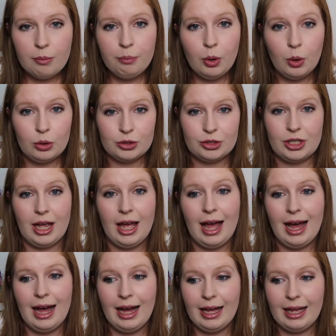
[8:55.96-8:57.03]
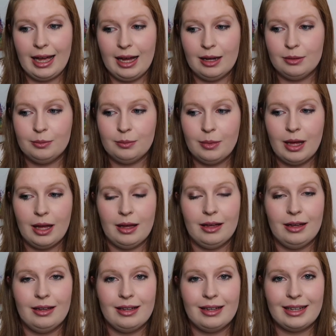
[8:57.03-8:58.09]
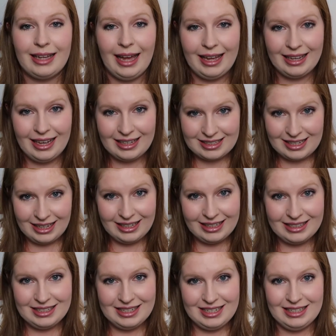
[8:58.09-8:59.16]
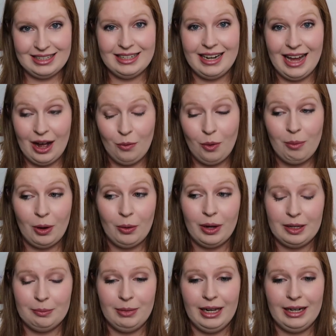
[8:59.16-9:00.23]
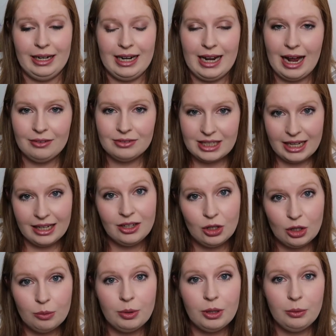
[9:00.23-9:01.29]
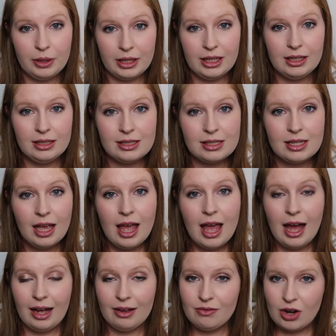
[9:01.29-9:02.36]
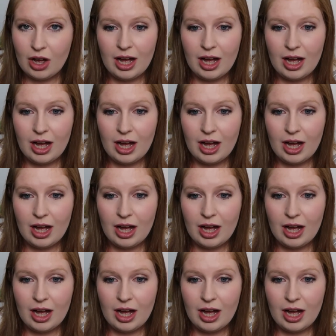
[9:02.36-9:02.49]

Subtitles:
But I am getting excited now about wedding planning. I've taken a couple of weeks. I've